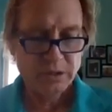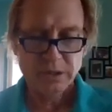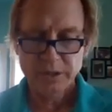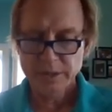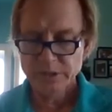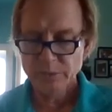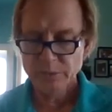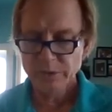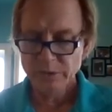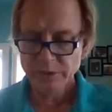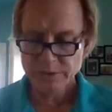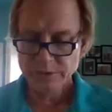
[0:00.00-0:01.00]
All right, so we're
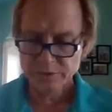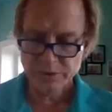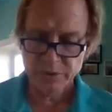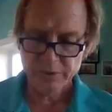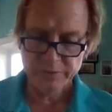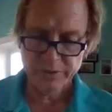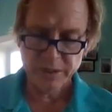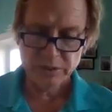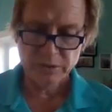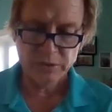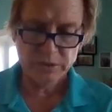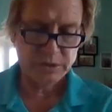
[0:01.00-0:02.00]
doing some surveying,
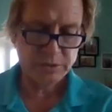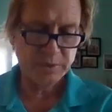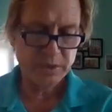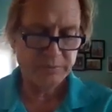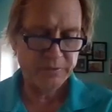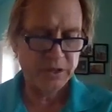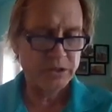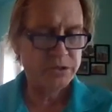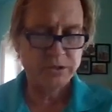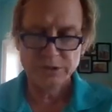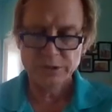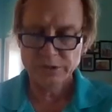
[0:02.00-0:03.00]
doing some
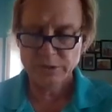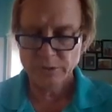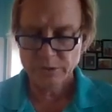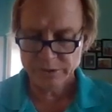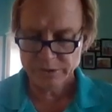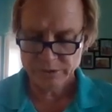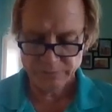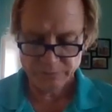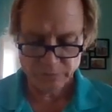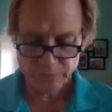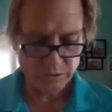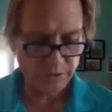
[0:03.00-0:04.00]
elevations and so on and so
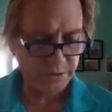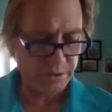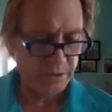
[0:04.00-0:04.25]
forth.